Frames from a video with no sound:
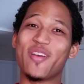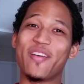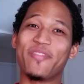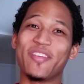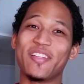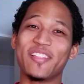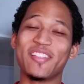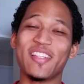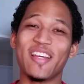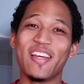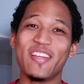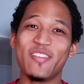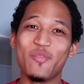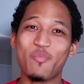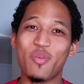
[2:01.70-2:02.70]
graphic
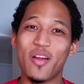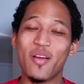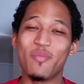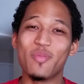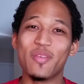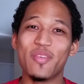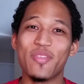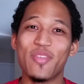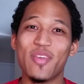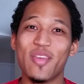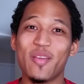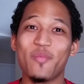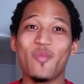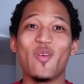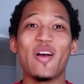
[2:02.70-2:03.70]
design, you probably
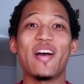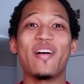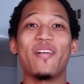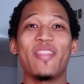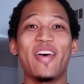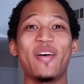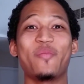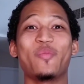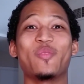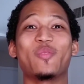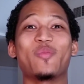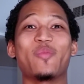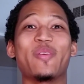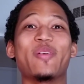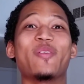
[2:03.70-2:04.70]
think, wow, that was
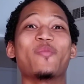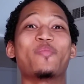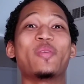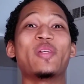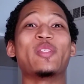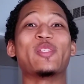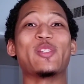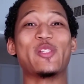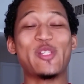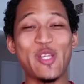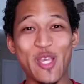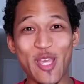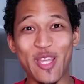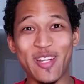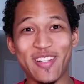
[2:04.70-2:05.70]
a real piece of
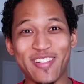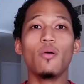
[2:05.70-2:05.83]
shit.